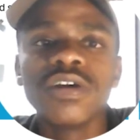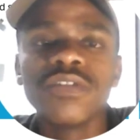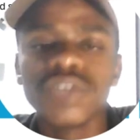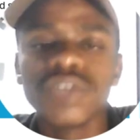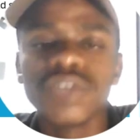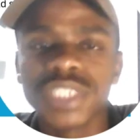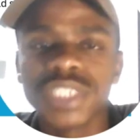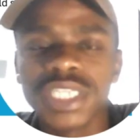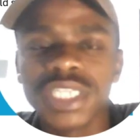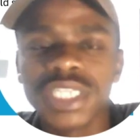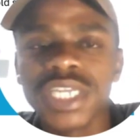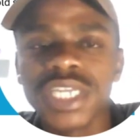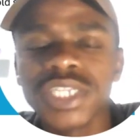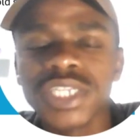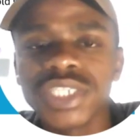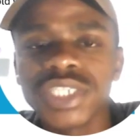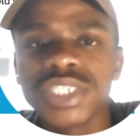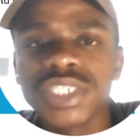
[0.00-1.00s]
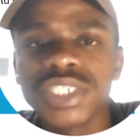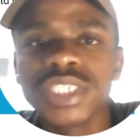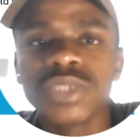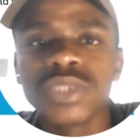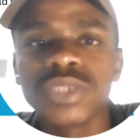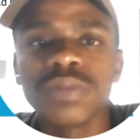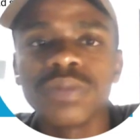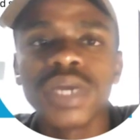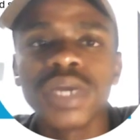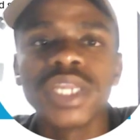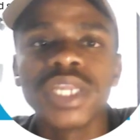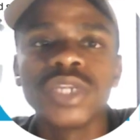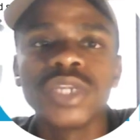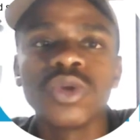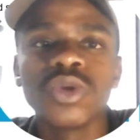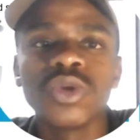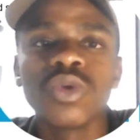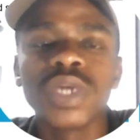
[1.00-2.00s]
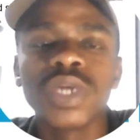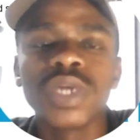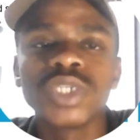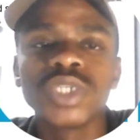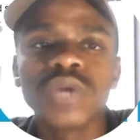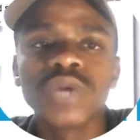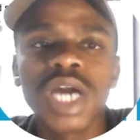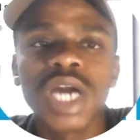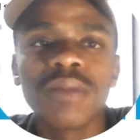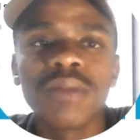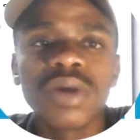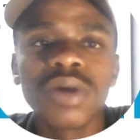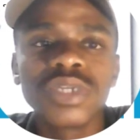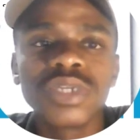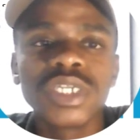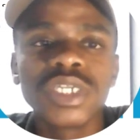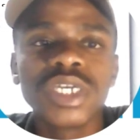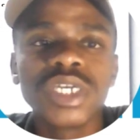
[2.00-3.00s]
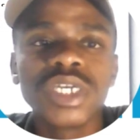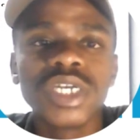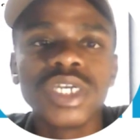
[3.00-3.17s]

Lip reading: for certain seasons, whereby they don't want to come out